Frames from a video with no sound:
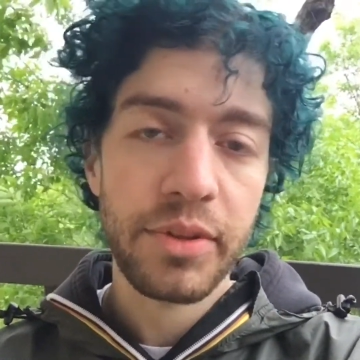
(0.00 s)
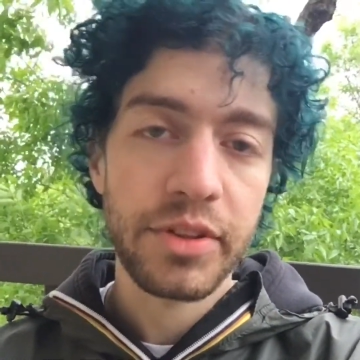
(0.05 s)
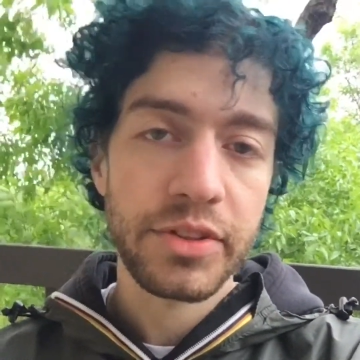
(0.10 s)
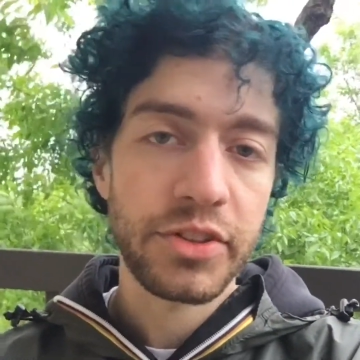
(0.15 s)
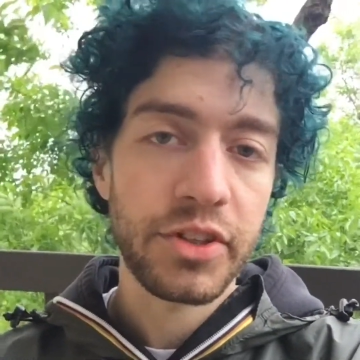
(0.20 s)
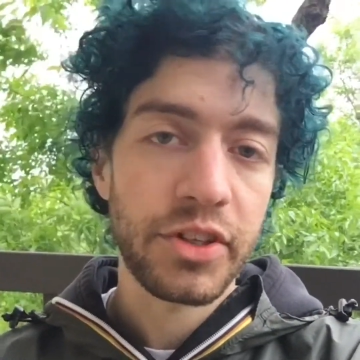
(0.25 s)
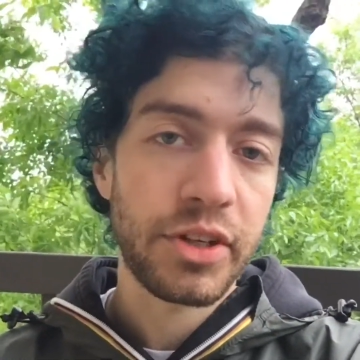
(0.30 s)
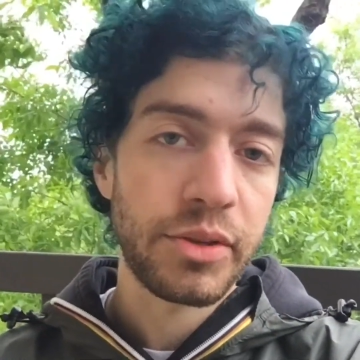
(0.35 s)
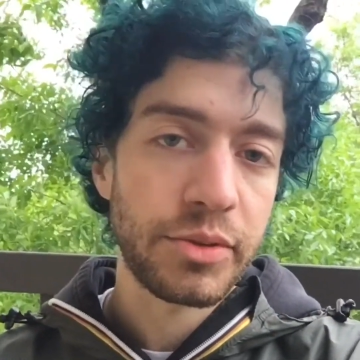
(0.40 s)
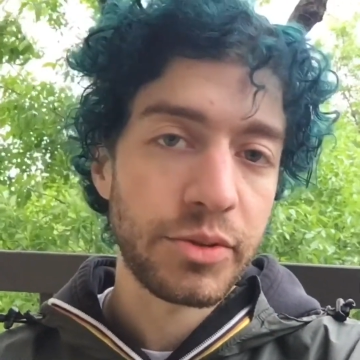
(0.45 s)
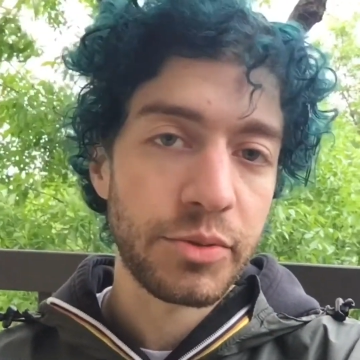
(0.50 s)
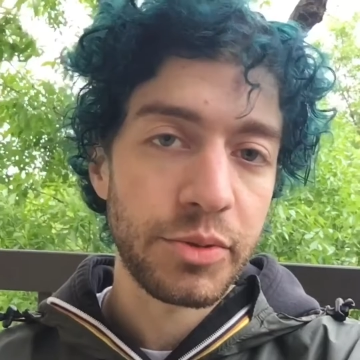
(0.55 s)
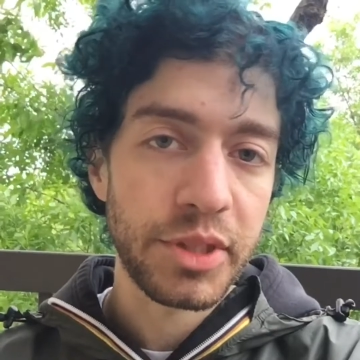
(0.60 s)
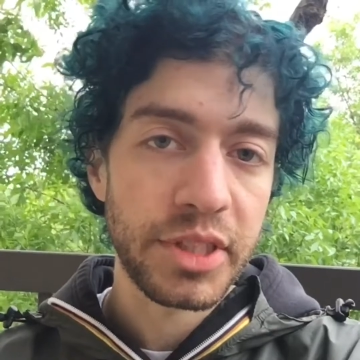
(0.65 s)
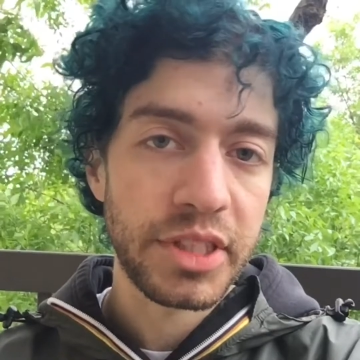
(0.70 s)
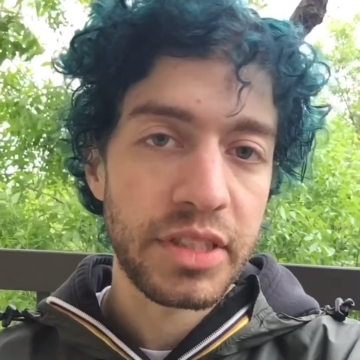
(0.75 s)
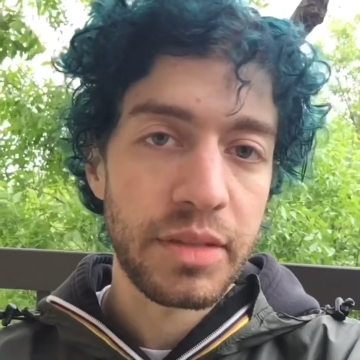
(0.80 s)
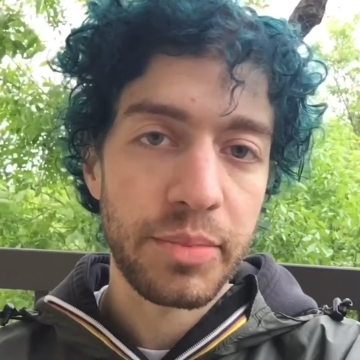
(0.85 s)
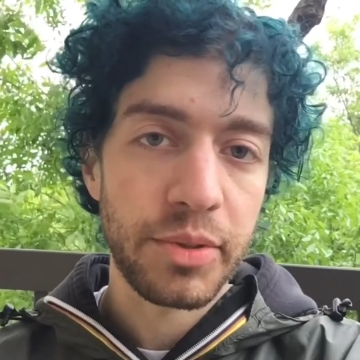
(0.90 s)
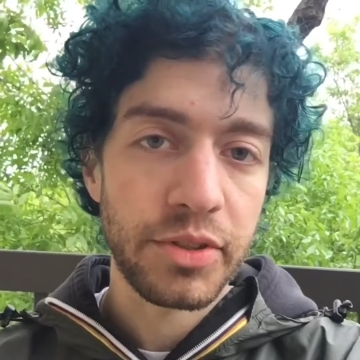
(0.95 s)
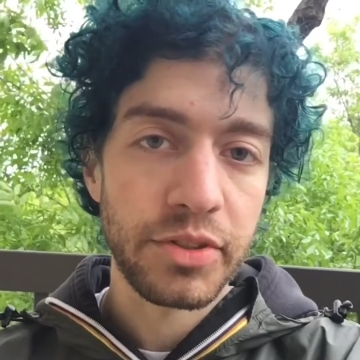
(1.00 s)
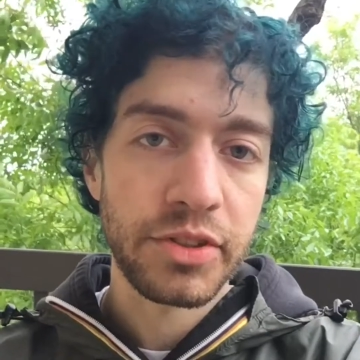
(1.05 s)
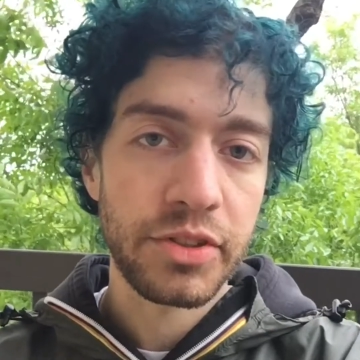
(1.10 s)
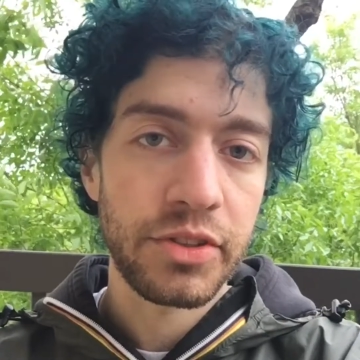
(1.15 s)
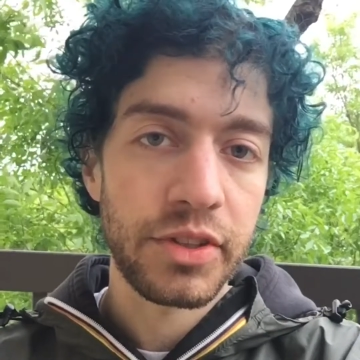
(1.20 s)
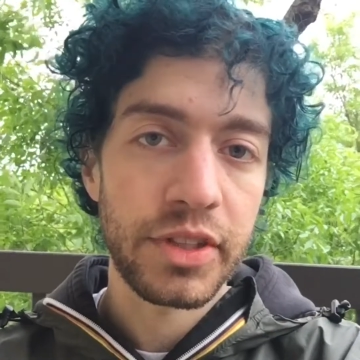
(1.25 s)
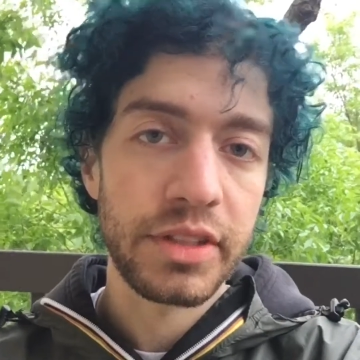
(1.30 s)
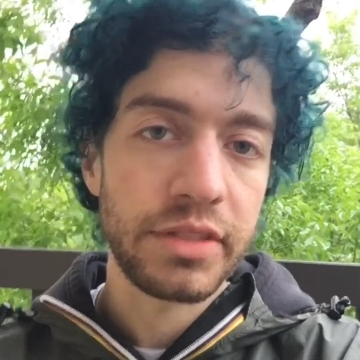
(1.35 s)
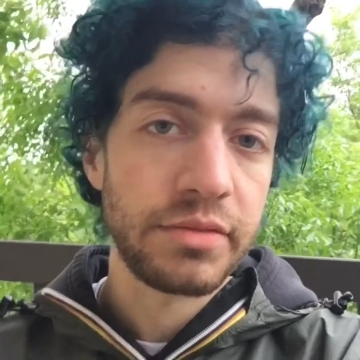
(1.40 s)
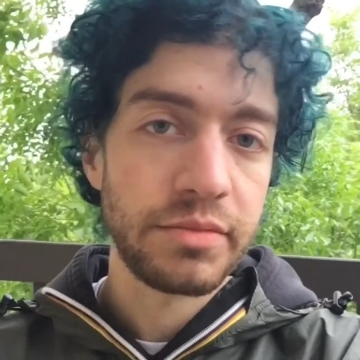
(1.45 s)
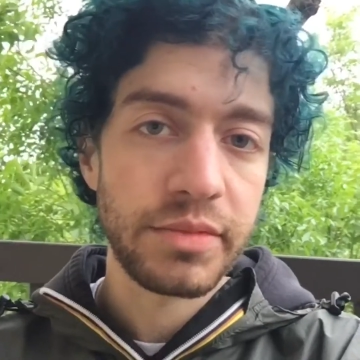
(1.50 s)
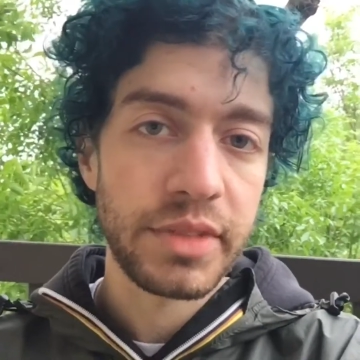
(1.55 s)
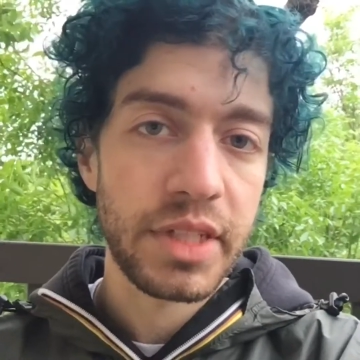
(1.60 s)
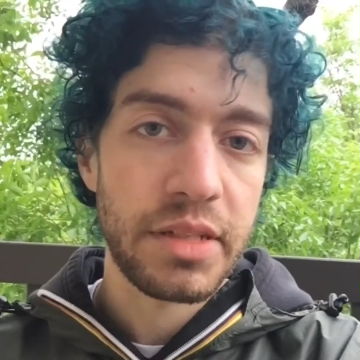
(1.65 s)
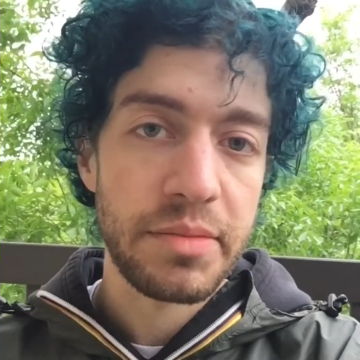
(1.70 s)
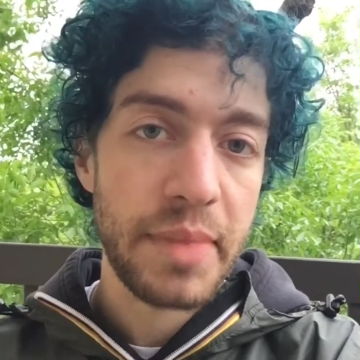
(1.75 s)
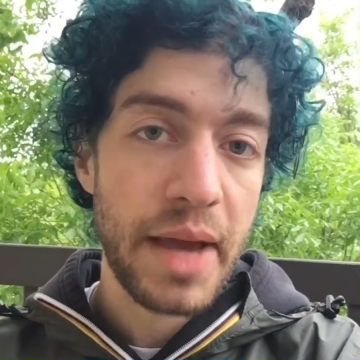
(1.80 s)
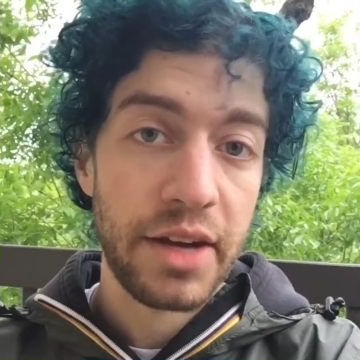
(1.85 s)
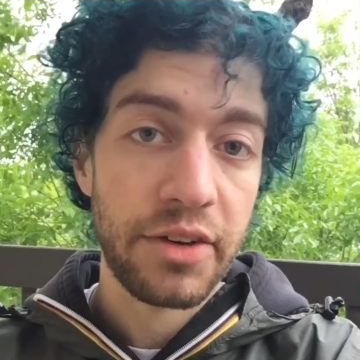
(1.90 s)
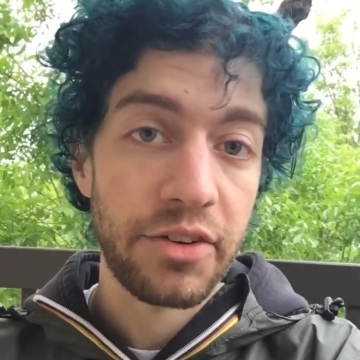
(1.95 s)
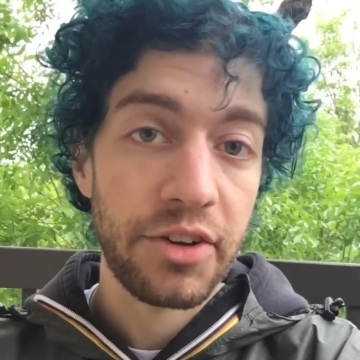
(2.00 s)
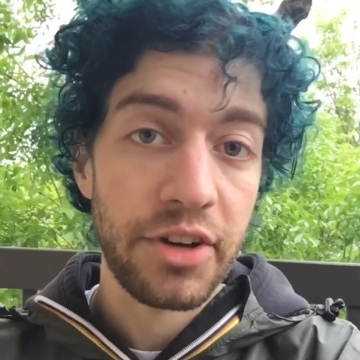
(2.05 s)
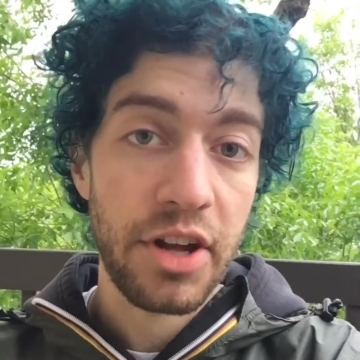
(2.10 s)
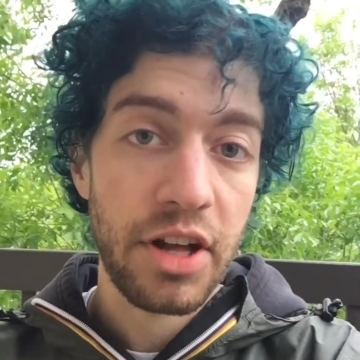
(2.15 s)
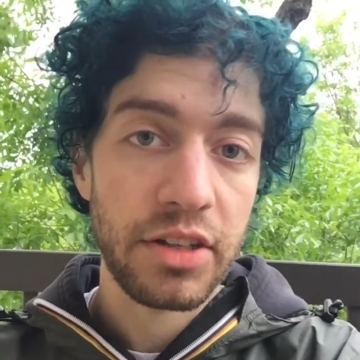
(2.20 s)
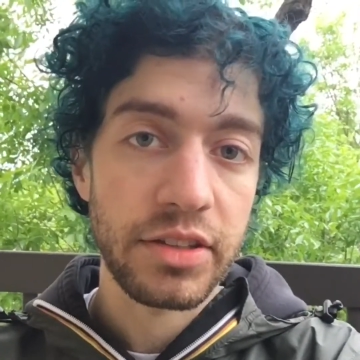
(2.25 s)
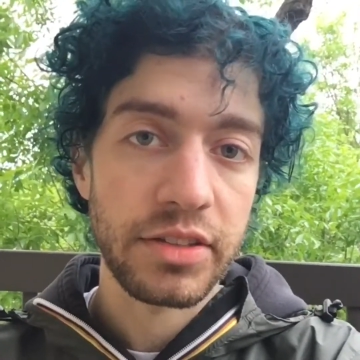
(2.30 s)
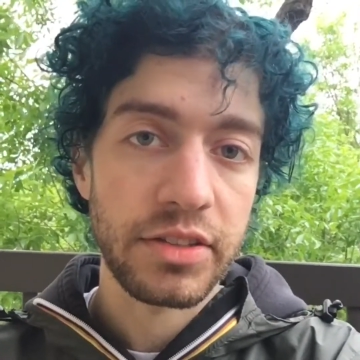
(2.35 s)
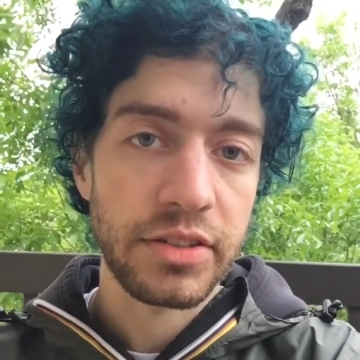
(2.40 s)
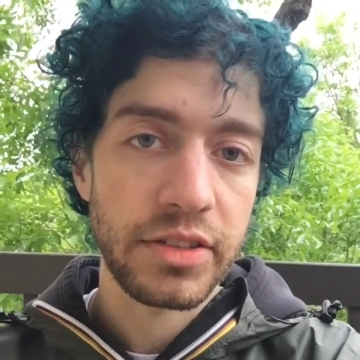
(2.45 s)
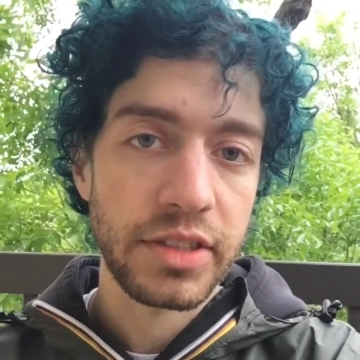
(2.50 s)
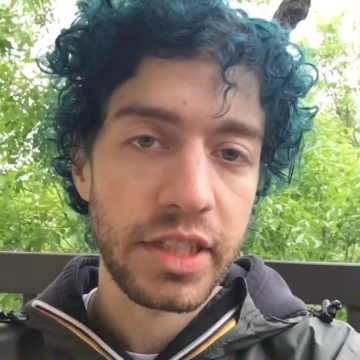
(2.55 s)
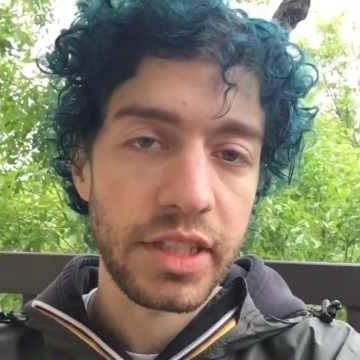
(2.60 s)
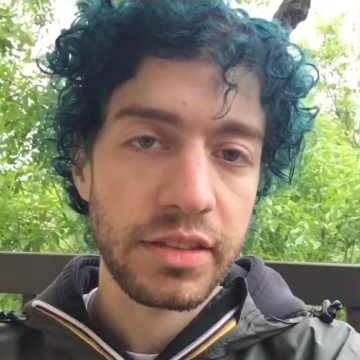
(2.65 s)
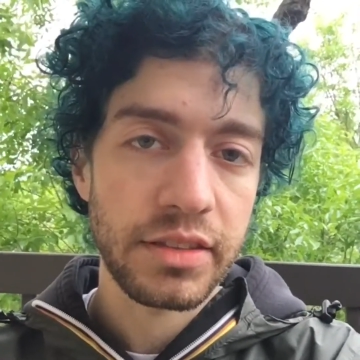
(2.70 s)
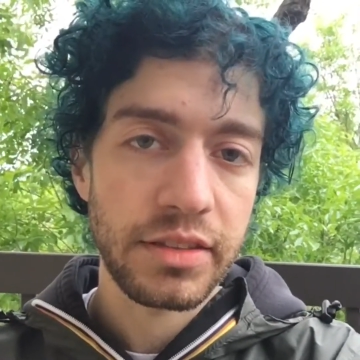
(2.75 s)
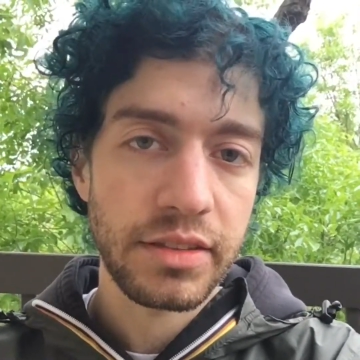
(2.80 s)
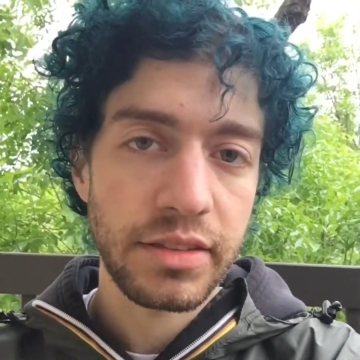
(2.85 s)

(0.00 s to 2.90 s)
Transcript: The circuit was really simple, so it didn't matter at all, it turns out.